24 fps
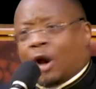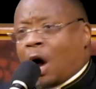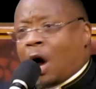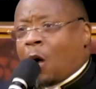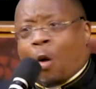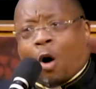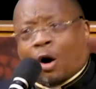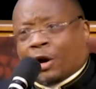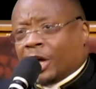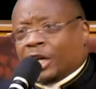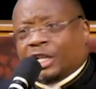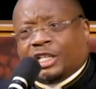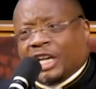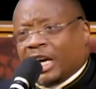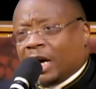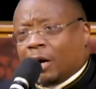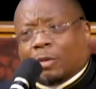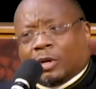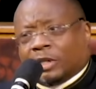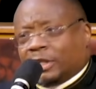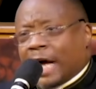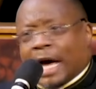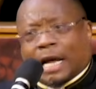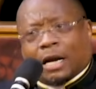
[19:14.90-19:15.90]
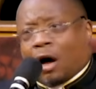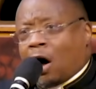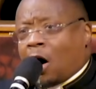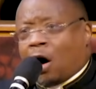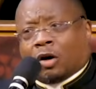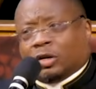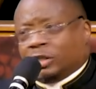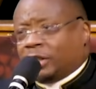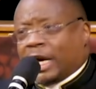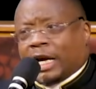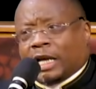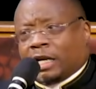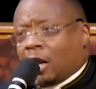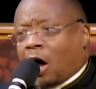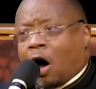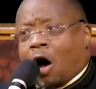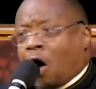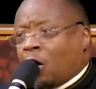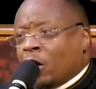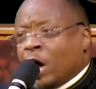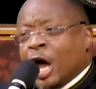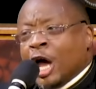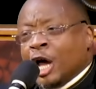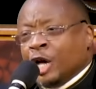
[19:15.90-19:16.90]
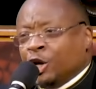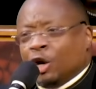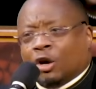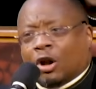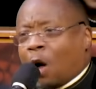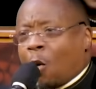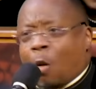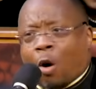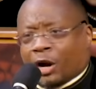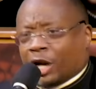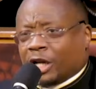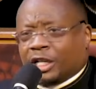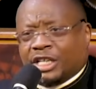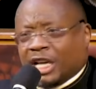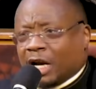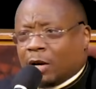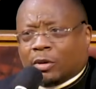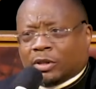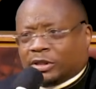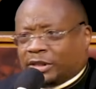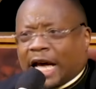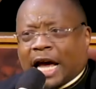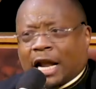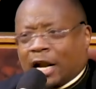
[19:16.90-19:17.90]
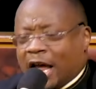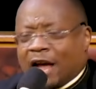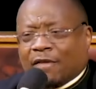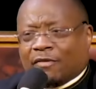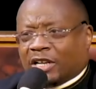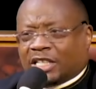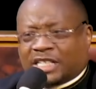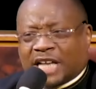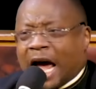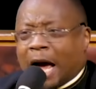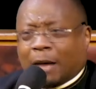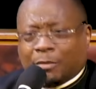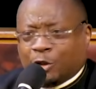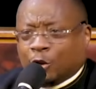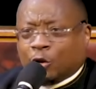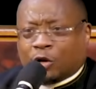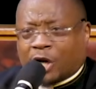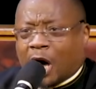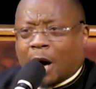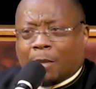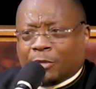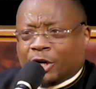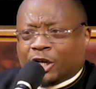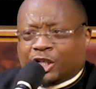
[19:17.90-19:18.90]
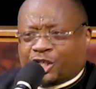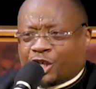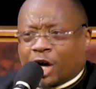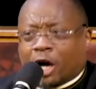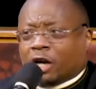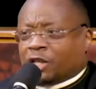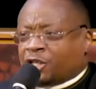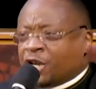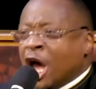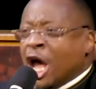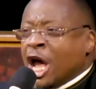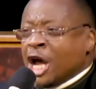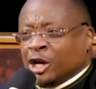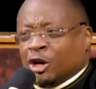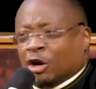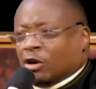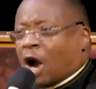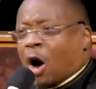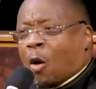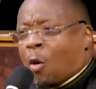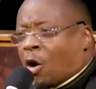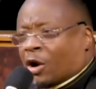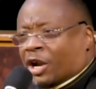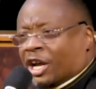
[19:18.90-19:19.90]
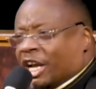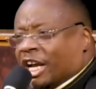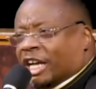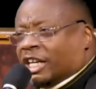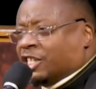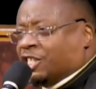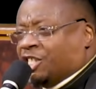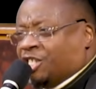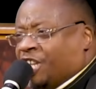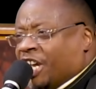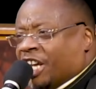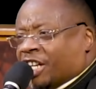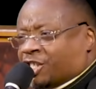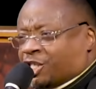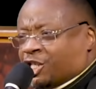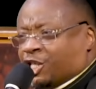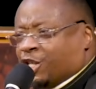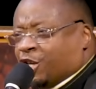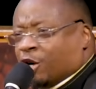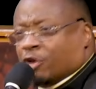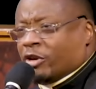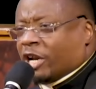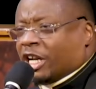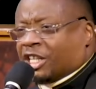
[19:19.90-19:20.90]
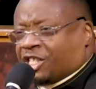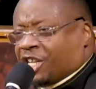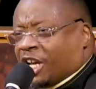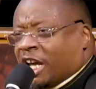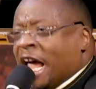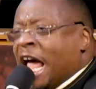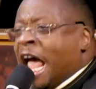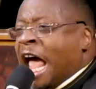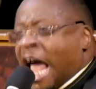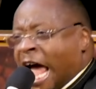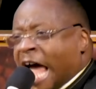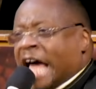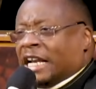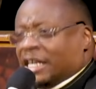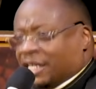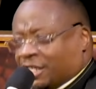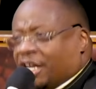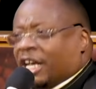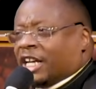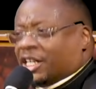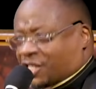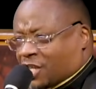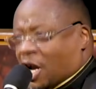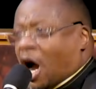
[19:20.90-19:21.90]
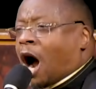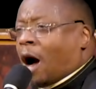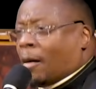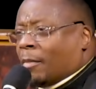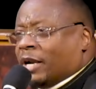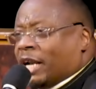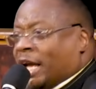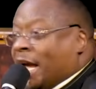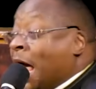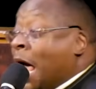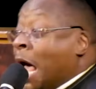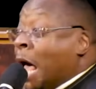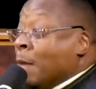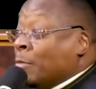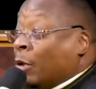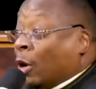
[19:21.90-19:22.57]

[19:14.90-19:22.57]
You don't want to deal with that all day long. You don't want to deal with that every time you come to church. You don't want to hear disunity and disharmony.